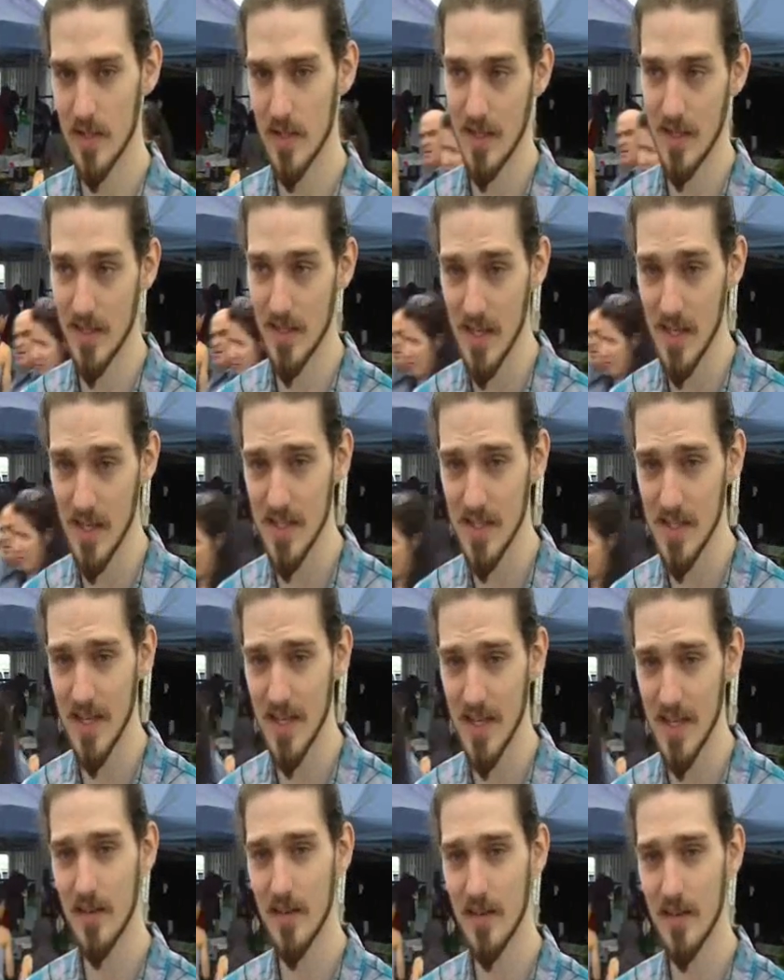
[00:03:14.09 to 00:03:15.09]
that does get
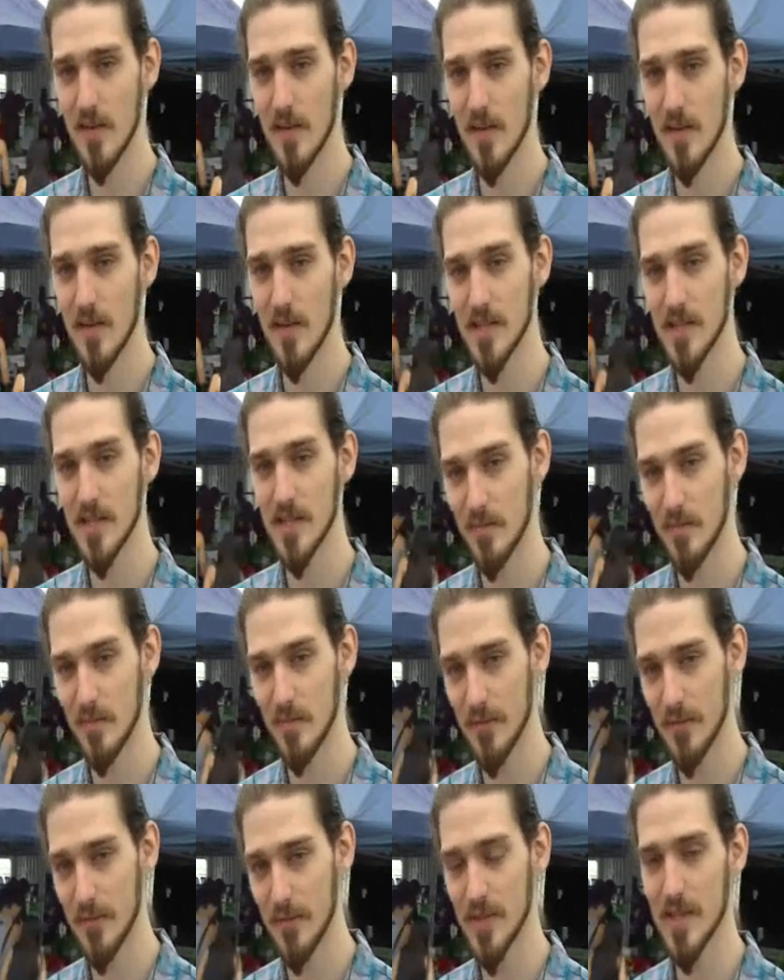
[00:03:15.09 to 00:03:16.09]
in, based on our
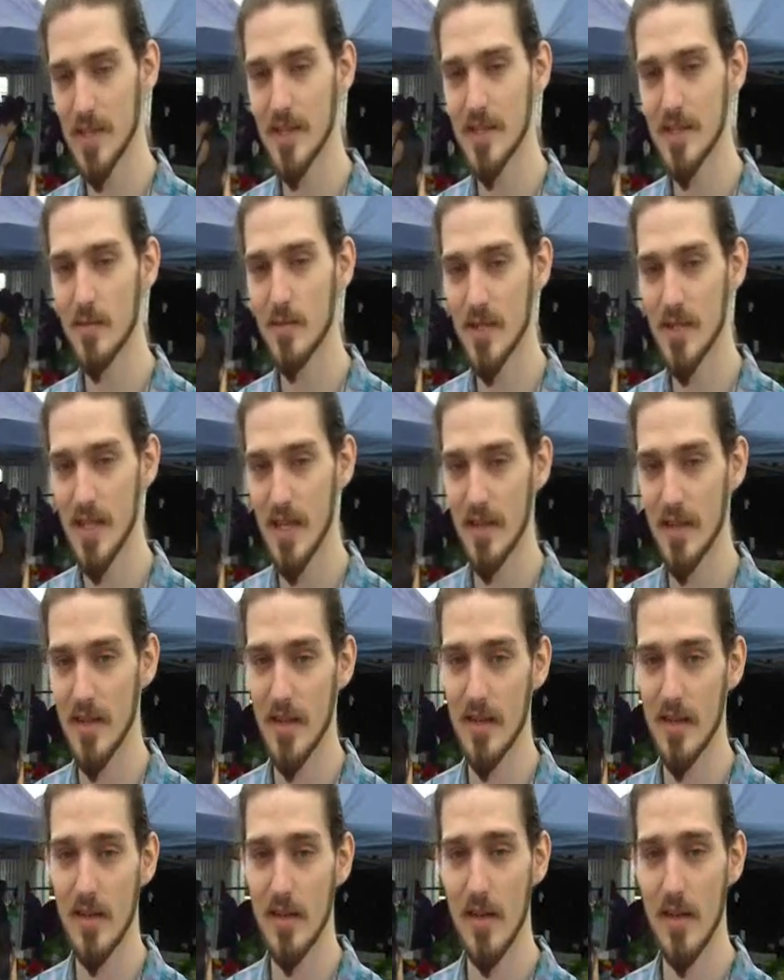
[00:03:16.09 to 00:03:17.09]
preferences, we'll see that,